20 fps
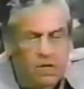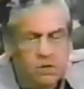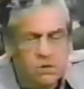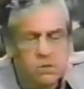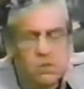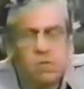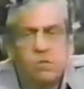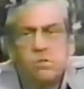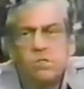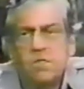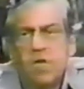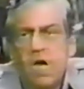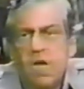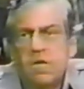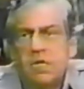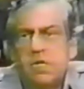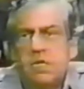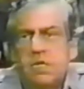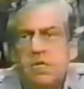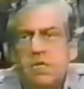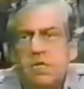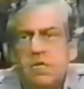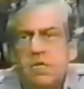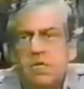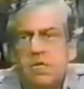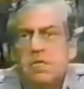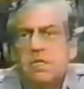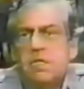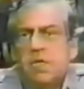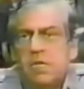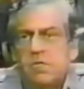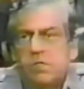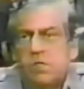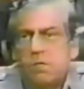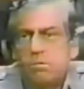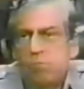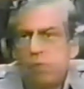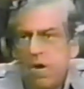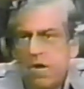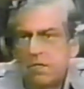So Stalin, as a
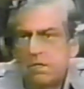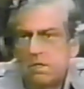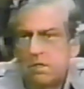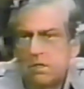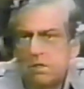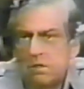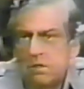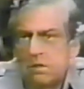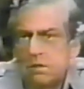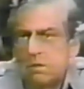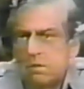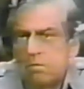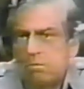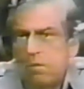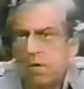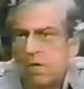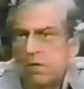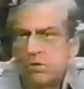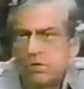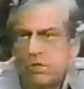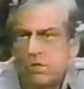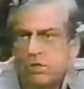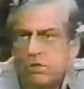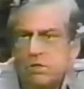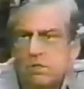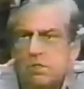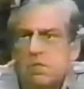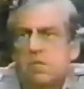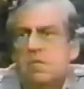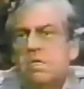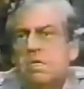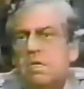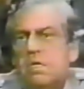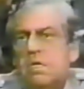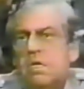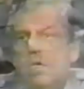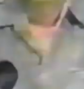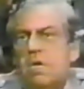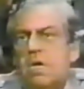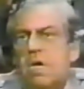practical Marxist,
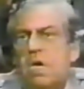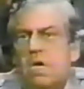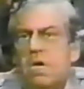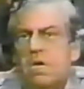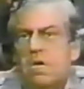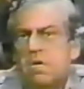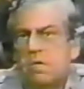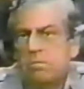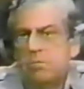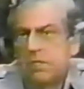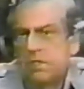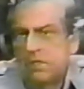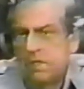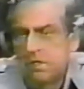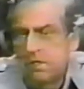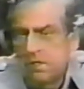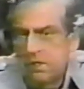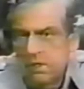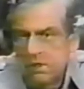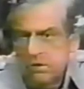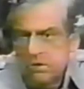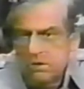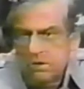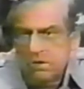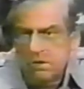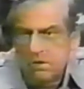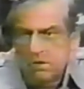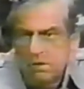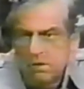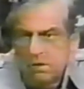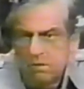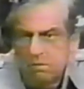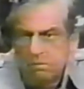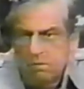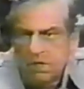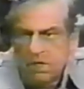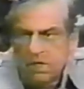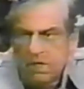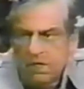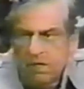uh, materialist,
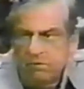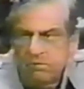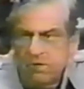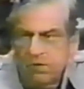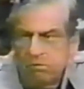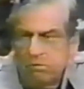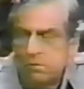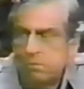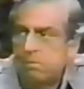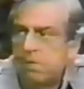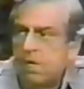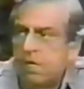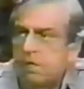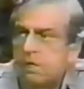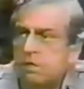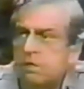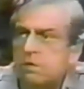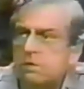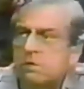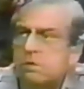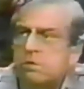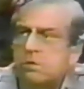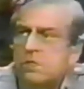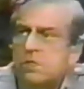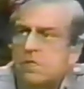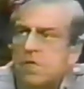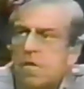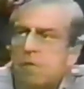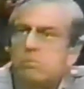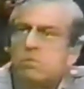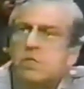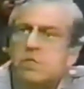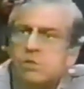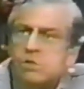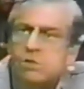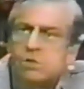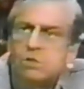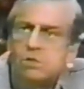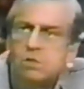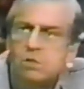believed it was better to establish
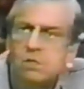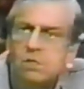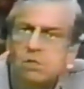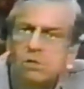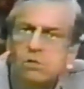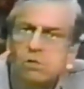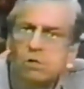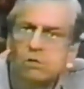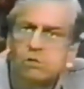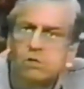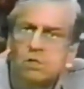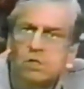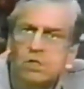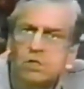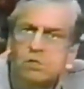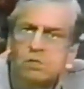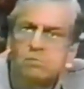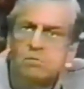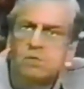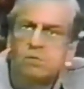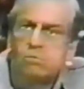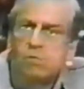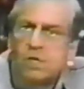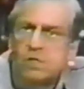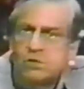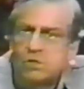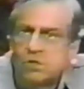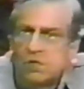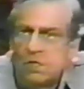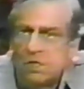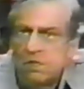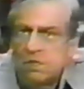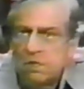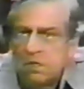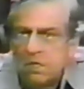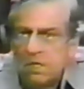socialism in Russia